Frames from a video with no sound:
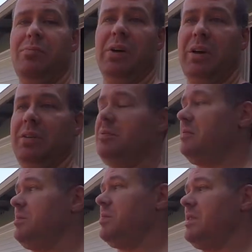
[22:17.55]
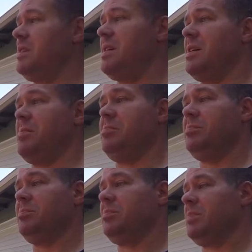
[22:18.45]
But
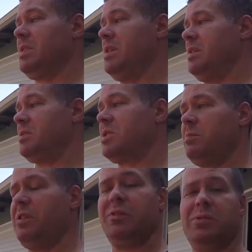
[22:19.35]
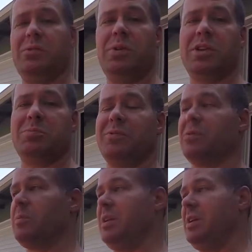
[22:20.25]
it's going to be a few weeks
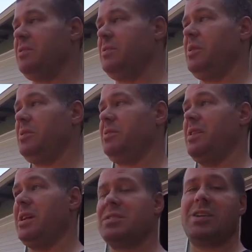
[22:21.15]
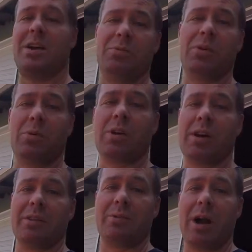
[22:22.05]
before we get to it. The next time we
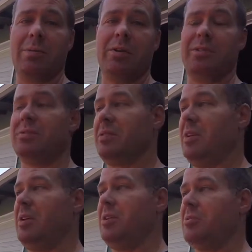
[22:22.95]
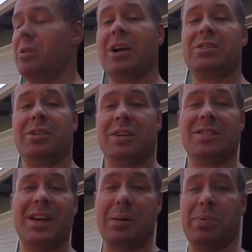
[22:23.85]
work on the rabbit, we're actually going
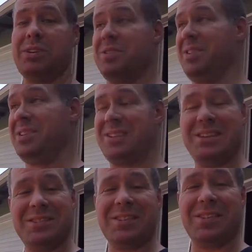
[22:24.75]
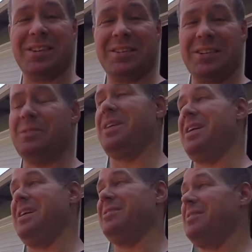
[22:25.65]
to take a bunch of this interior that we
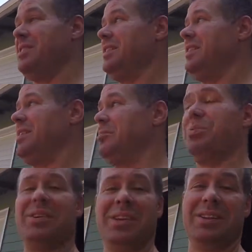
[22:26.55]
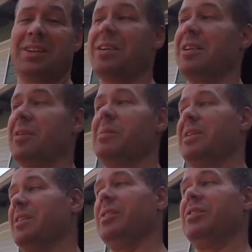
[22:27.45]
have and put it in the car,
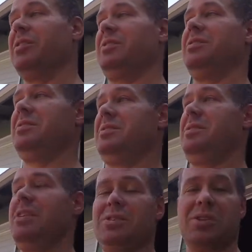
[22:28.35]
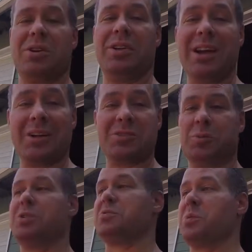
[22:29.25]
because it's going to clean out
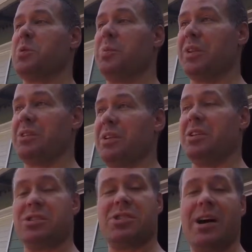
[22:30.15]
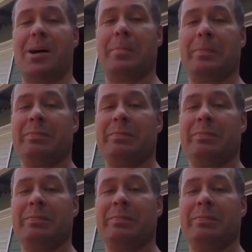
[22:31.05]
so much room in the shop.